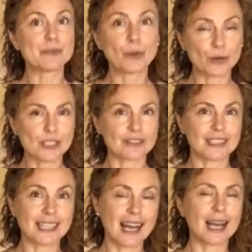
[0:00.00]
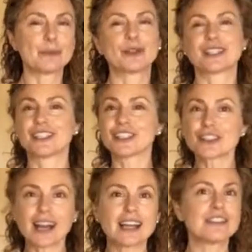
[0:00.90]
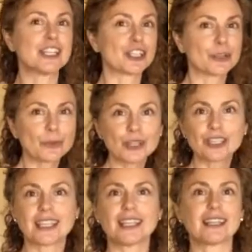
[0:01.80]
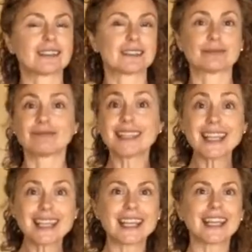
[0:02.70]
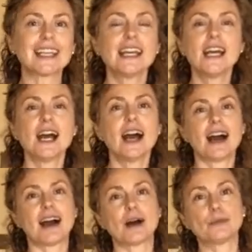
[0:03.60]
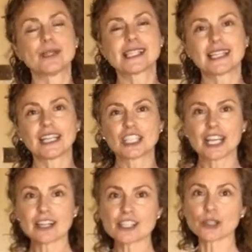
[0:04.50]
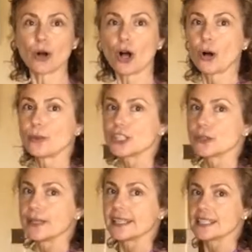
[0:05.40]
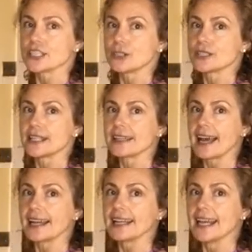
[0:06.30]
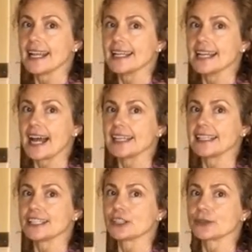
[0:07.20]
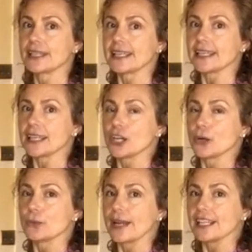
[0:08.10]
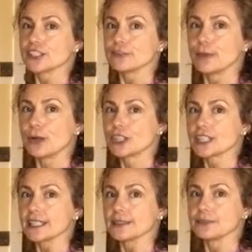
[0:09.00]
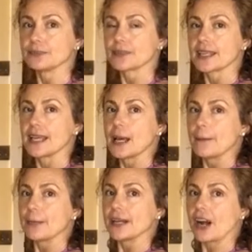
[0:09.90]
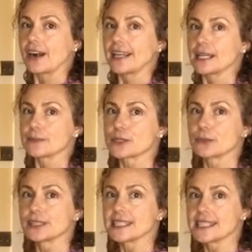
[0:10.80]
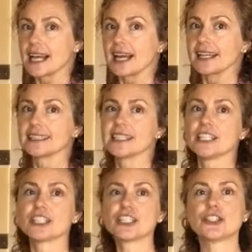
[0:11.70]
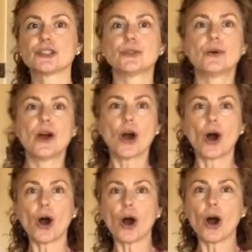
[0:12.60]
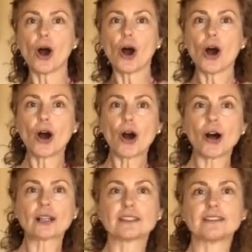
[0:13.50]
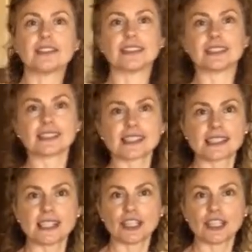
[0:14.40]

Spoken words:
most of the time, whether you're driving or working or eating, we sit on chairs, so all we're doing is using that 90-degree range of motion. But our hips were designed to do all of this.